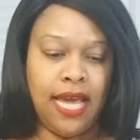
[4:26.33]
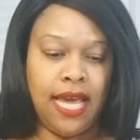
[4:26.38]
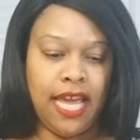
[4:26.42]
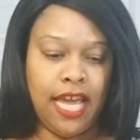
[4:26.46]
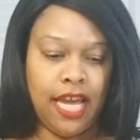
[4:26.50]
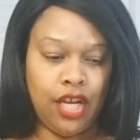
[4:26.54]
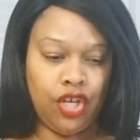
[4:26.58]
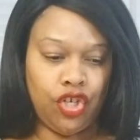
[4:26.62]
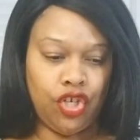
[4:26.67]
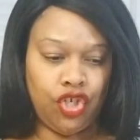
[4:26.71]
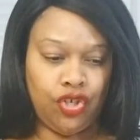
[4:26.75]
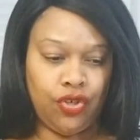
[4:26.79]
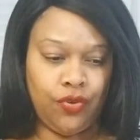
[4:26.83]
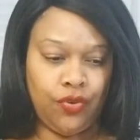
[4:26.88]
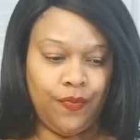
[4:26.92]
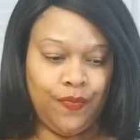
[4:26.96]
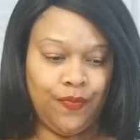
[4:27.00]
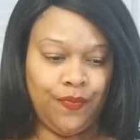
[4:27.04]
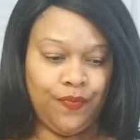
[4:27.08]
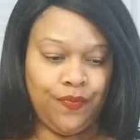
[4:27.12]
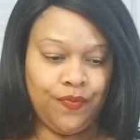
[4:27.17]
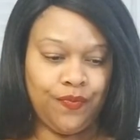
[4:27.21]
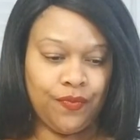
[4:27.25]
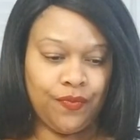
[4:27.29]
issue.
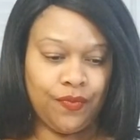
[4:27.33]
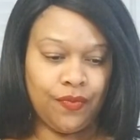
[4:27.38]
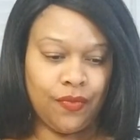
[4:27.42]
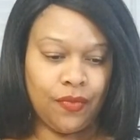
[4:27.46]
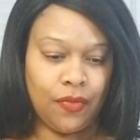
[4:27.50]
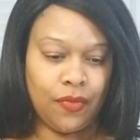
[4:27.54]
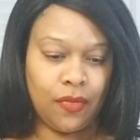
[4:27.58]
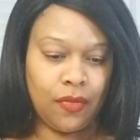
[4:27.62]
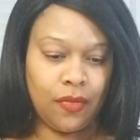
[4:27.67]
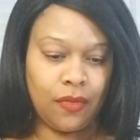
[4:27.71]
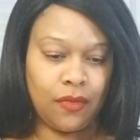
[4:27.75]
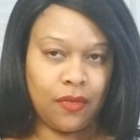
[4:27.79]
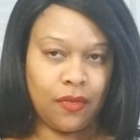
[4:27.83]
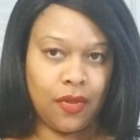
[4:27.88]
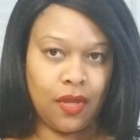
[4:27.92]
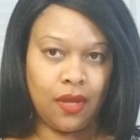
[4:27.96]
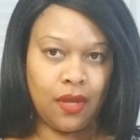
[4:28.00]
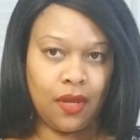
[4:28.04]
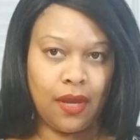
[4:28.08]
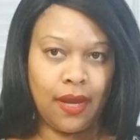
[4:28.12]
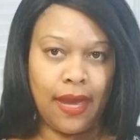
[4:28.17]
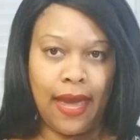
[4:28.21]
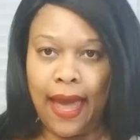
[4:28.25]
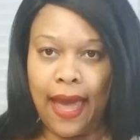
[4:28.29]

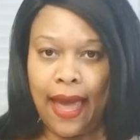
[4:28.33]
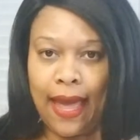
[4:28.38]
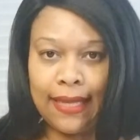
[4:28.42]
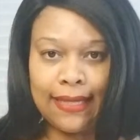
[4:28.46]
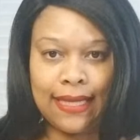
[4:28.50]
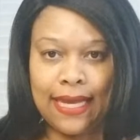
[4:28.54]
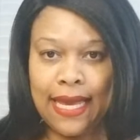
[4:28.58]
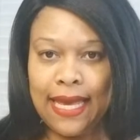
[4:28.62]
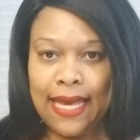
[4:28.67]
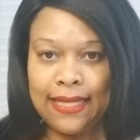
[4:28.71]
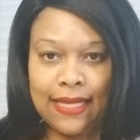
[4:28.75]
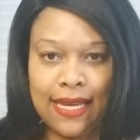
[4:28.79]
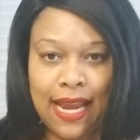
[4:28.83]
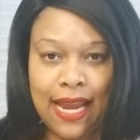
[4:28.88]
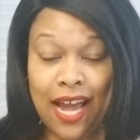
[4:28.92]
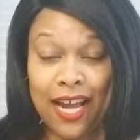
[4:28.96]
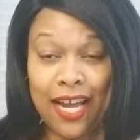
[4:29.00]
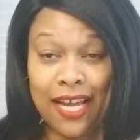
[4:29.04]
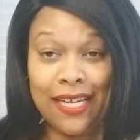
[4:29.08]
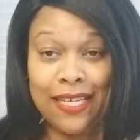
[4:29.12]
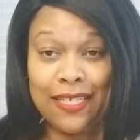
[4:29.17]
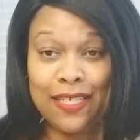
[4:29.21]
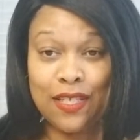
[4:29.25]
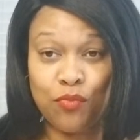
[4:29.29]
It's it's not
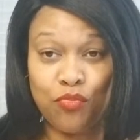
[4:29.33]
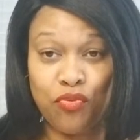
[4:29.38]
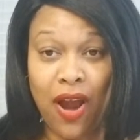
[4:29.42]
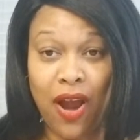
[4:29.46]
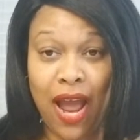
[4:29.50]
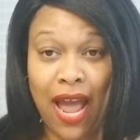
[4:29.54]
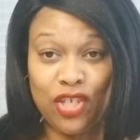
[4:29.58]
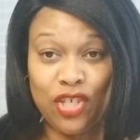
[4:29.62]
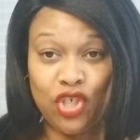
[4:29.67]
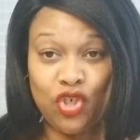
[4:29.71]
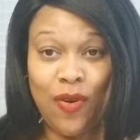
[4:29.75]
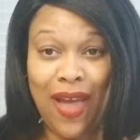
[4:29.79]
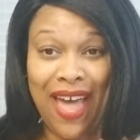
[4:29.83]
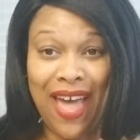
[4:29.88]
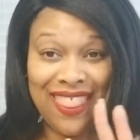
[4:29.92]
gonna surprise you.